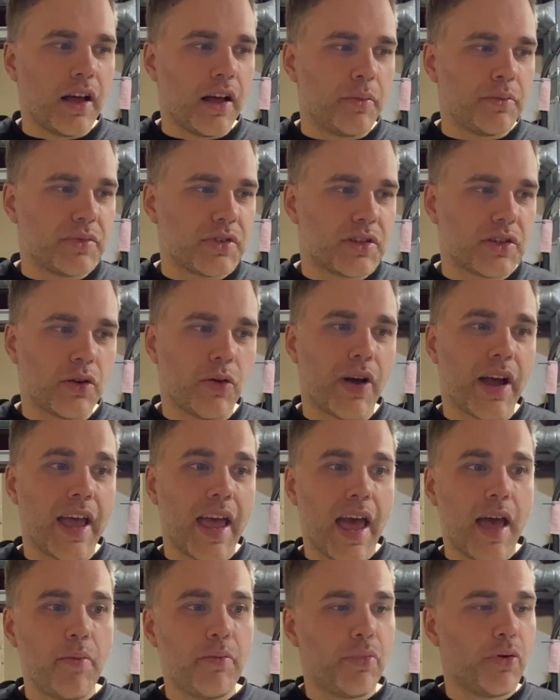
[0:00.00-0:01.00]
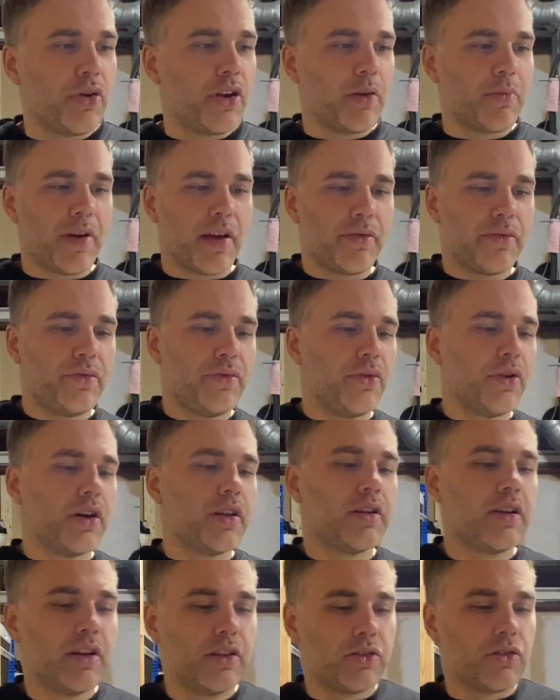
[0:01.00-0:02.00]
so I am putting my foot
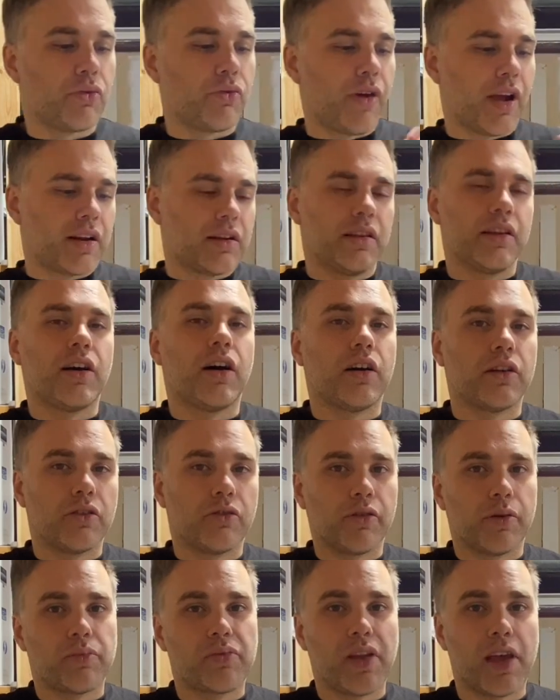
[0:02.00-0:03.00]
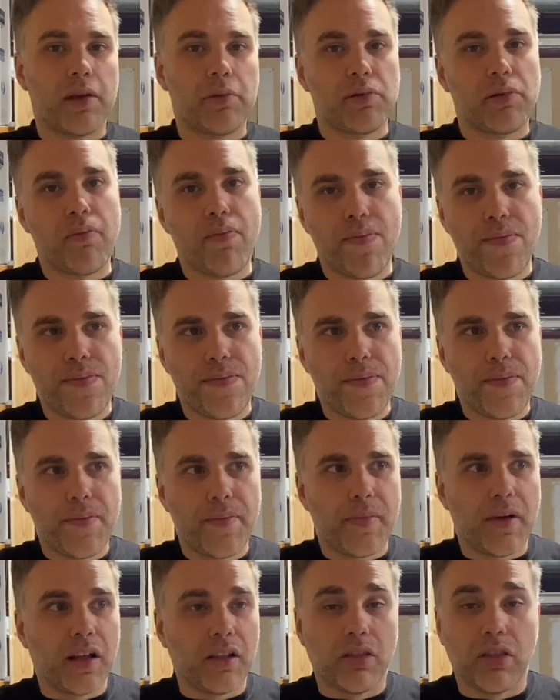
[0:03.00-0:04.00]
directly on grip tape
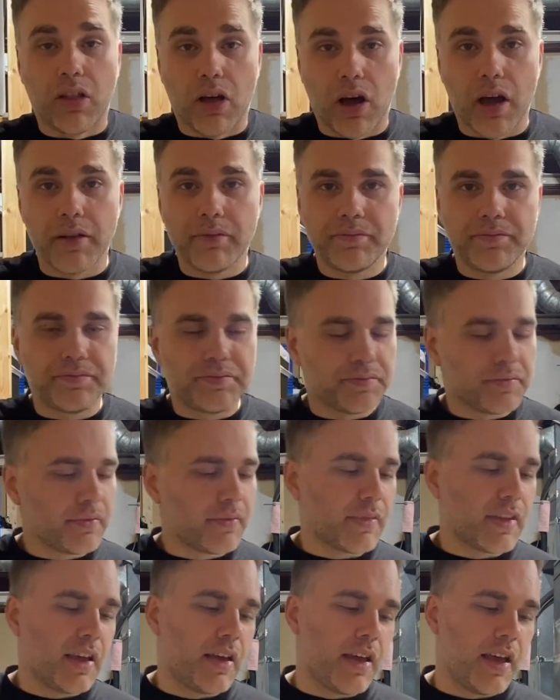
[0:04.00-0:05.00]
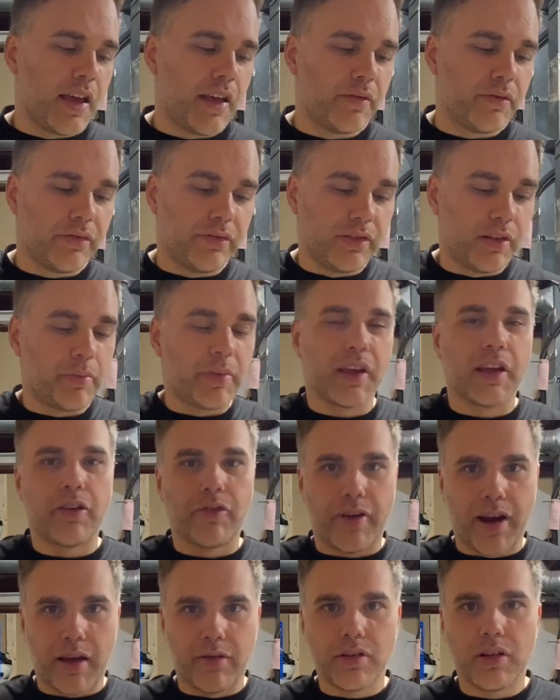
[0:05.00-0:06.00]
a lot and flipping it
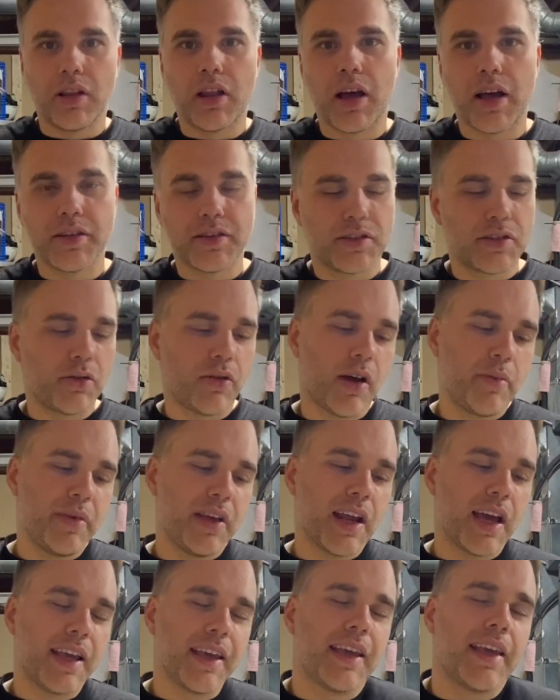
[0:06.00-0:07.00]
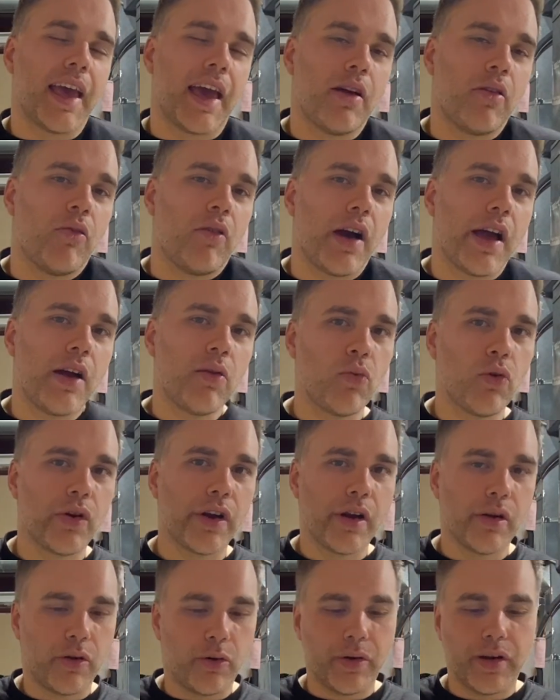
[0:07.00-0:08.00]
around a lot. So I mean, I get why it wore
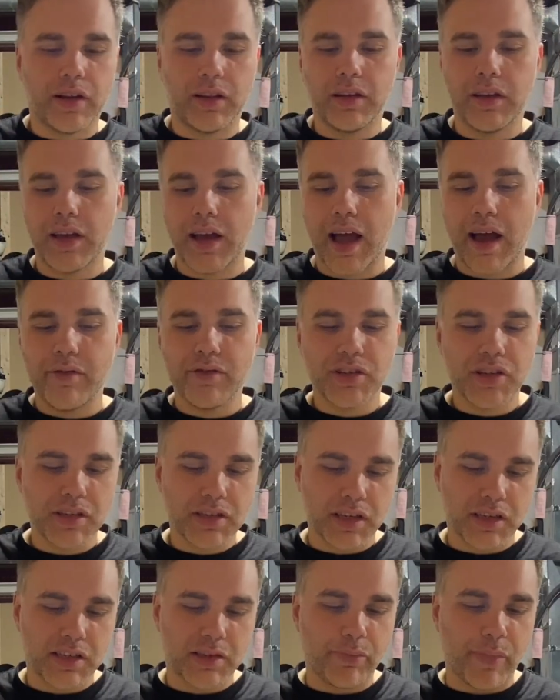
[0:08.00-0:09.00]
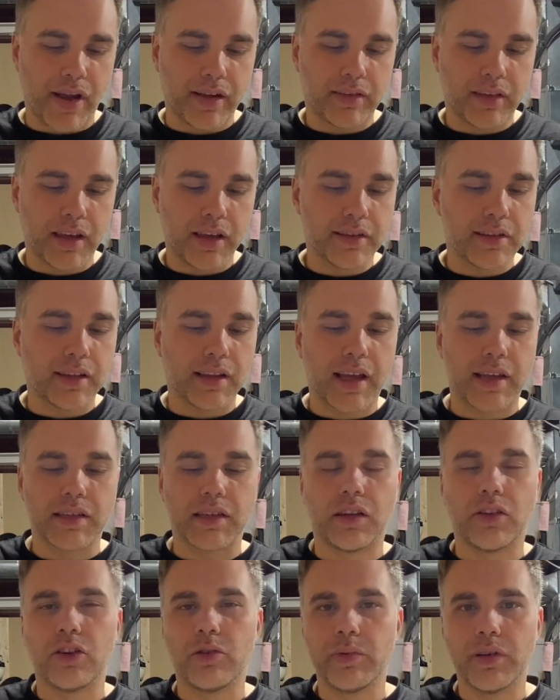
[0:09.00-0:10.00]
out quickly. I was just expecting it to last a
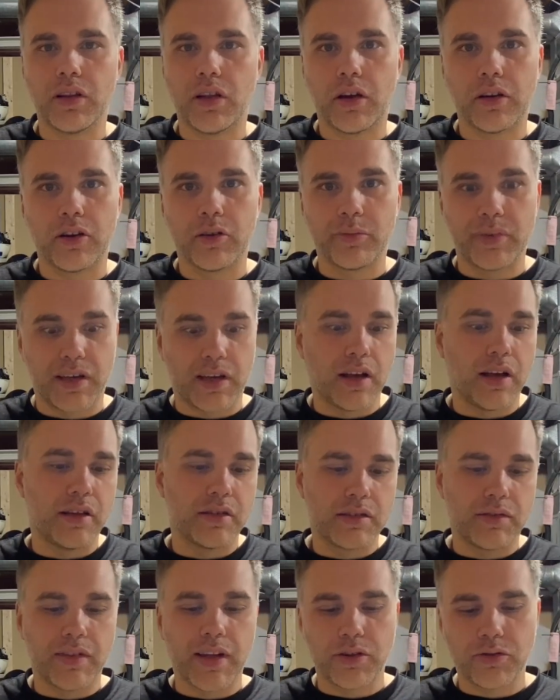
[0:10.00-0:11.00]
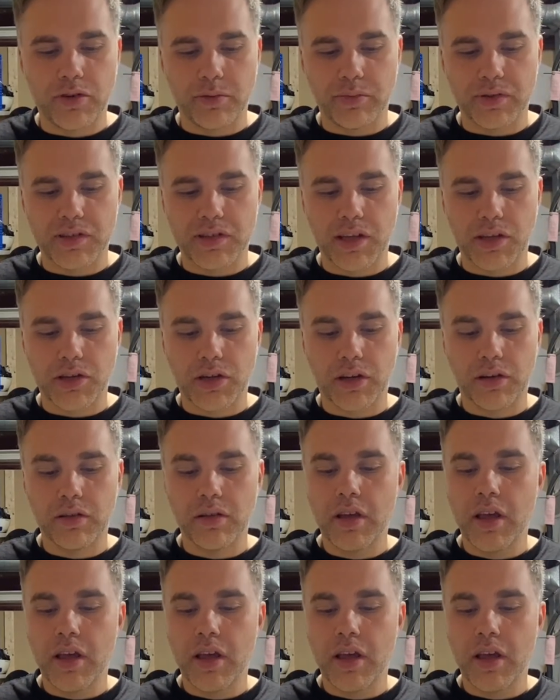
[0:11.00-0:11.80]
little bit longer because of that triple stitching.